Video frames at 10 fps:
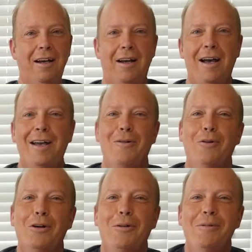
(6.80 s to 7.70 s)
Hi,
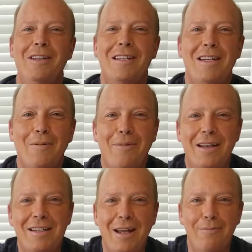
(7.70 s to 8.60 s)
welcome to the
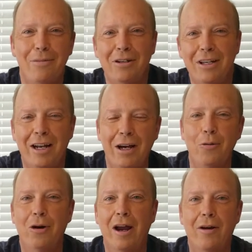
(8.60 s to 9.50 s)
Step-by-Step Millionaire,
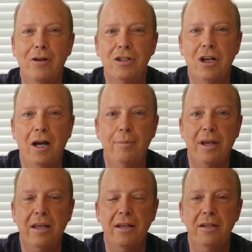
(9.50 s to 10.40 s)
where our job
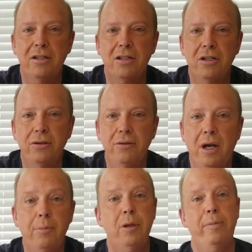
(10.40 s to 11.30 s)
is to
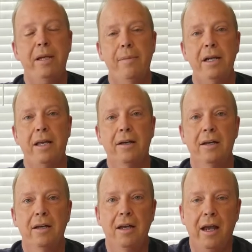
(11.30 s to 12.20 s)
help you make money.
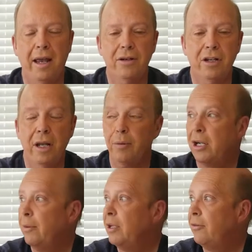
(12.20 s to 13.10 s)
And today we're
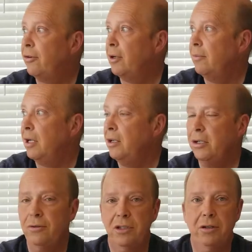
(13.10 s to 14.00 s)
coming from a
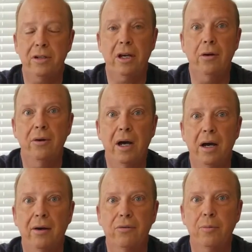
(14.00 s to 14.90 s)
new studio,
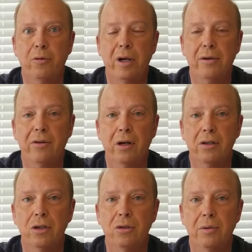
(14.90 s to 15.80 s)
from one of our
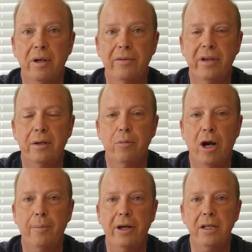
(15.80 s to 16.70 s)
newly renovated
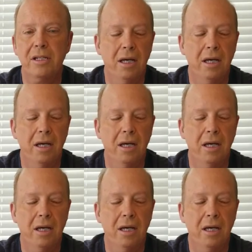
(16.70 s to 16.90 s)
properties.